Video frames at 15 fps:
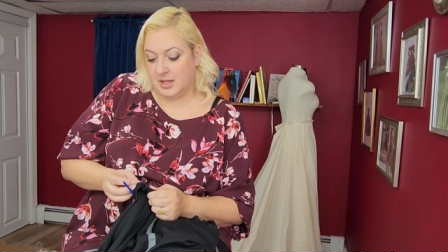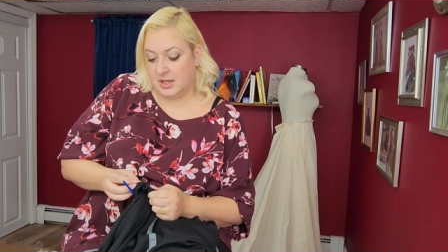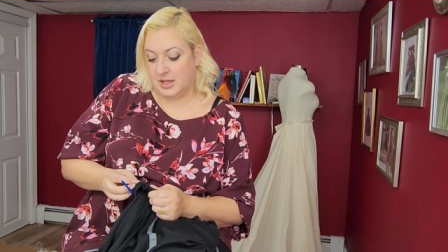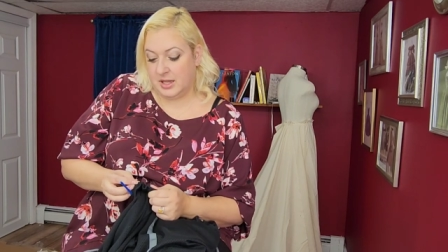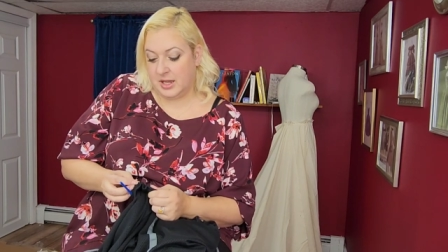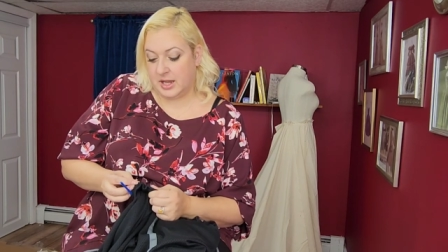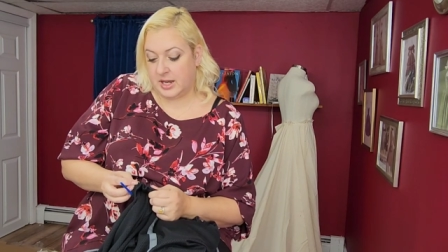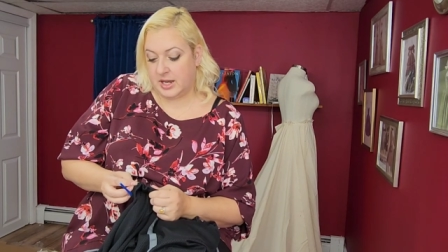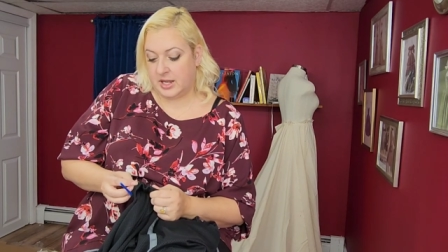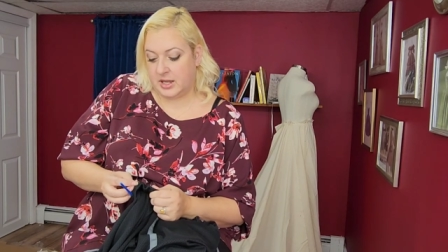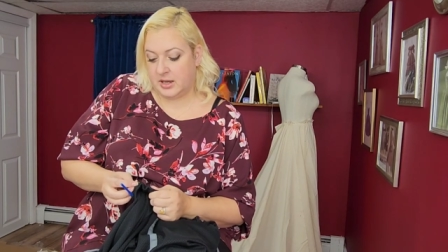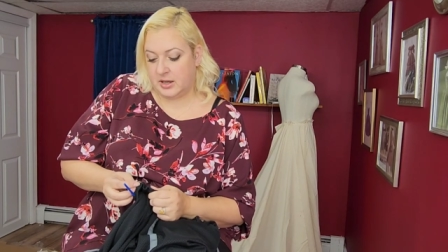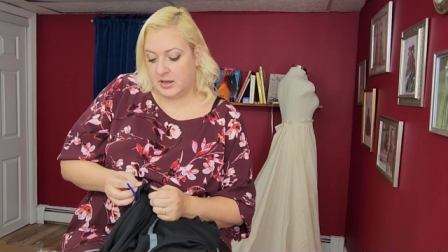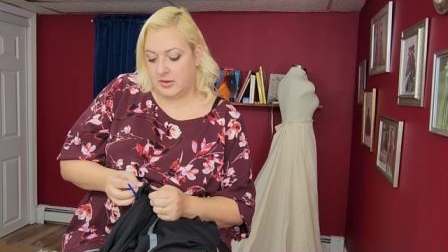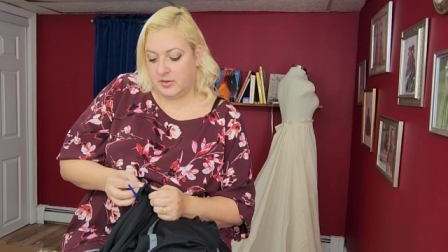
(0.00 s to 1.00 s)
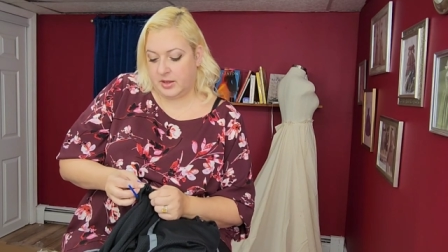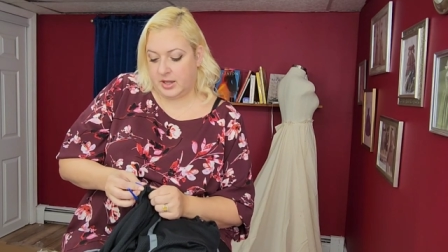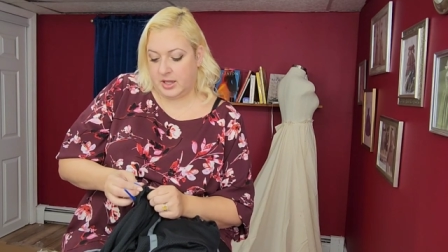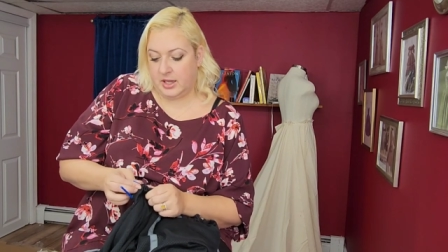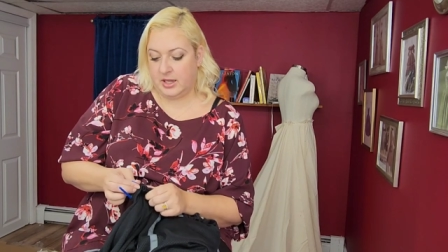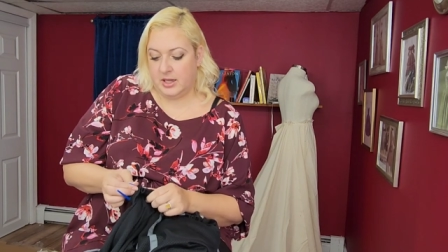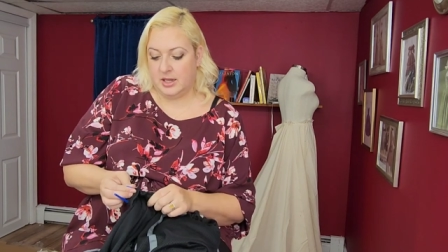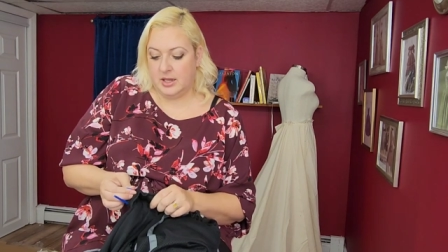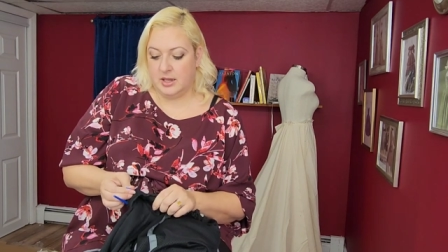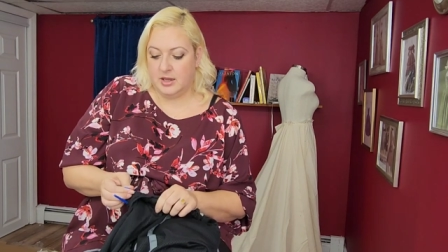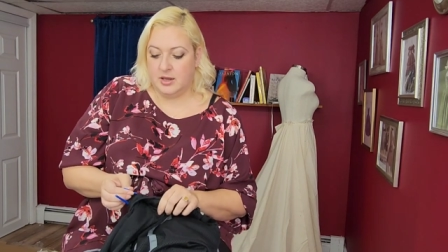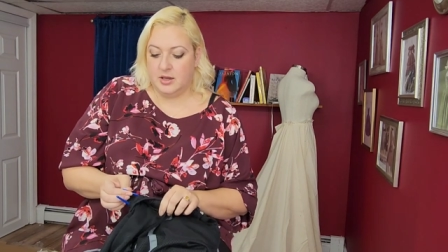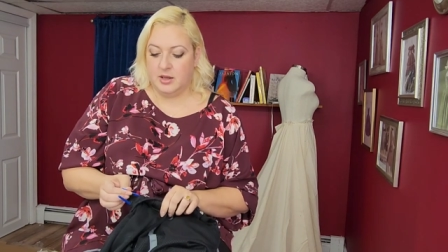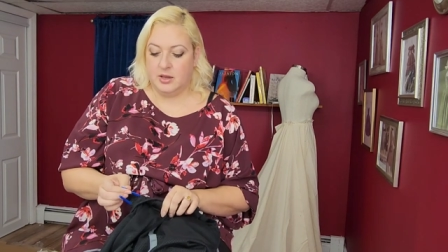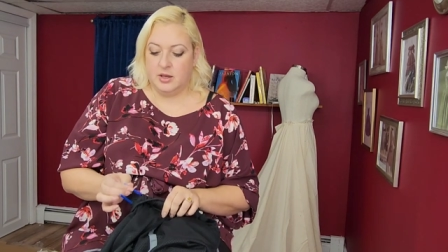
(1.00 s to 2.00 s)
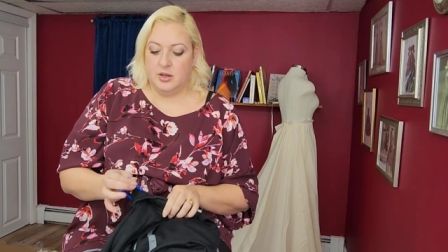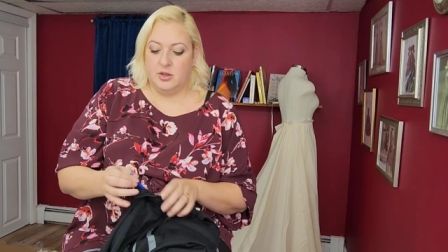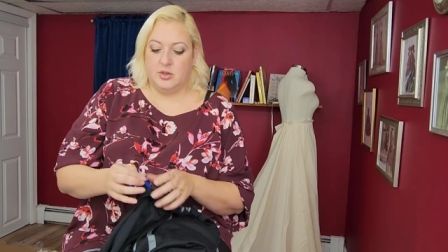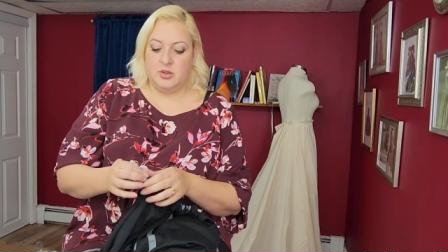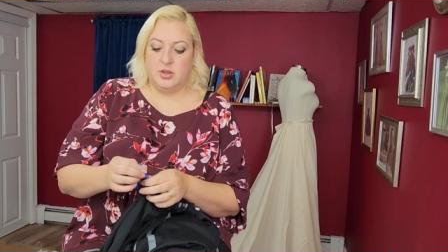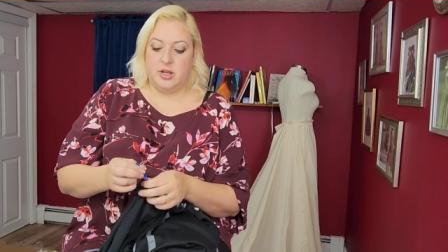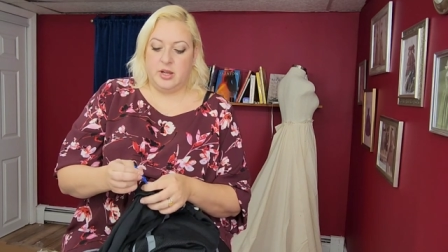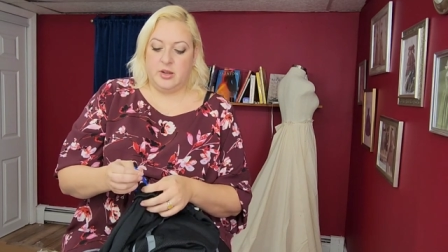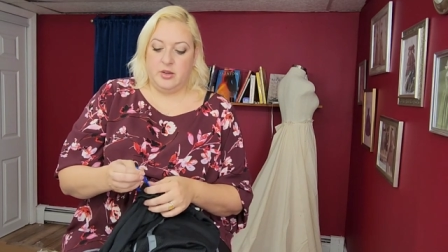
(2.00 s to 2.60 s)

Got it. Okay. So now